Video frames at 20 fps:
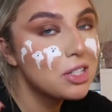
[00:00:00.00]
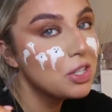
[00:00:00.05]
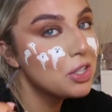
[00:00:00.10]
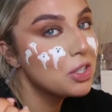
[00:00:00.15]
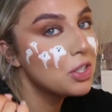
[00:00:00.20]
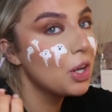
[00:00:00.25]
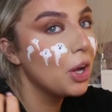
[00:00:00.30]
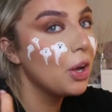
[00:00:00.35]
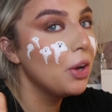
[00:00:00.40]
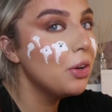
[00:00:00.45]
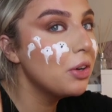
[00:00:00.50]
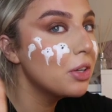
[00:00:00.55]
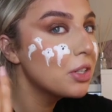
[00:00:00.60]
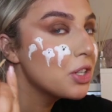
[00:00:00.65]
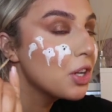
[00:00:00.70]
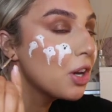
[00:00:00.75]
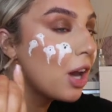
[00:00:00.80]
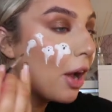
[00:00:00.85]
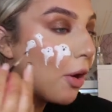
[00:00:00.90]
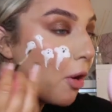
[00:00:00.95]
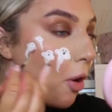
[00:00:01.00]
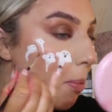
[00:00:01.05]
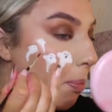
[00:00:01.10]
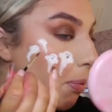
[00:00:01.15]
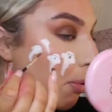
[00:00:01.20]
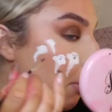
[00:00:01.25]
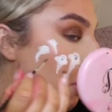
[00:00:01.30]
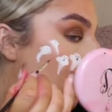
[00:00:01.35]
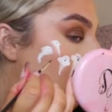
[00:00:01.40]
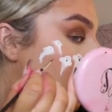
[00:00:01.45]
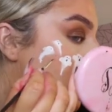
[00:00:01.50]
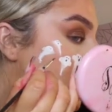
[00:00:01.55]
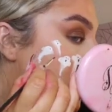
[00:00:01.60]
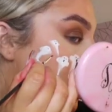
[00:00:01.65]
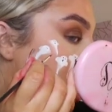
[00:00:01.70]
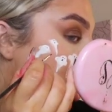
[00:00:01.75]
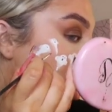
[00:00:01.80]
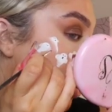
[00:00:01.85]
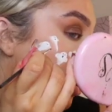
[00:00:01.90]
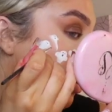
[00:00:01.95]
to do because you like got to proper
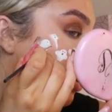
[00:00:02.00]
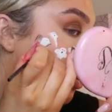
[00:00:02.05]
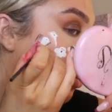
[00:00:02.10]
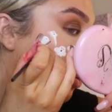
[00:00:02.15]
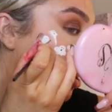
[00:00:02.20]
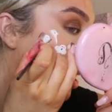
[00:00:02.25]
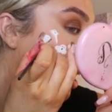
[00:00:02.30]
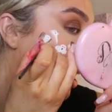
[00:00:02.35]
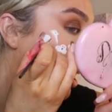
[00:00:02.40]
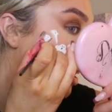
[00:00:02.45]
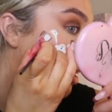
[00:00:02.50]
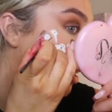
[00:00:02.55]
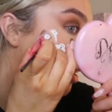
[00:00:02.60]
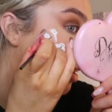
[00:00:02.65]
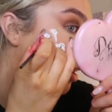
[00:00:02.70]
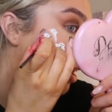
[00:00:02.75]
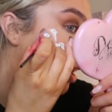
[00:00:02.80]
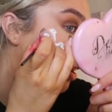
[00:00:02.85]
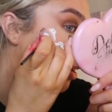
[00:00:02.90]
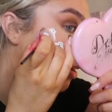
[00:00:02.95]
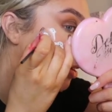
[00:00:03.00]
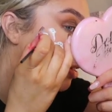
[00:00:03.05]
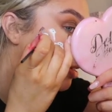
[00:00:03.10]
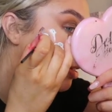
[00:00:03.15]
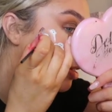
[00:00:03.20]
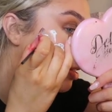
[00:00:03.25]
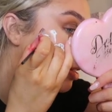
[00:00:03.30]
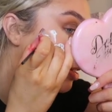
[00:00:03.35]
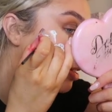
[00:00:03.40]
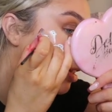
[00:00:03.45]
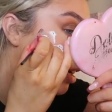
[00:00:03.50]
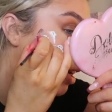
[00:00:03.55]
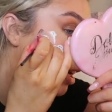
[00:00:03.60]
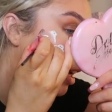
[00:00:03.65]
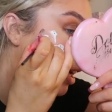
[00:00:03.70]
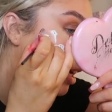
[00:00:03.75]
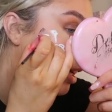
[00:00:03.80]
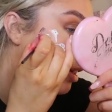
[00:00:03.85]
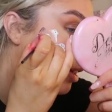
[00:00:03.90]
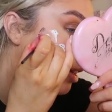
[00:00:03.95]
turn your head and like look to the
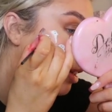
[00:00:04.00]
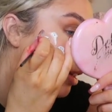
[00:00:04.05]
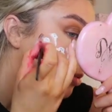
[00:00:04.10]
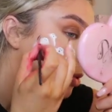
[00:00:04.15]
side.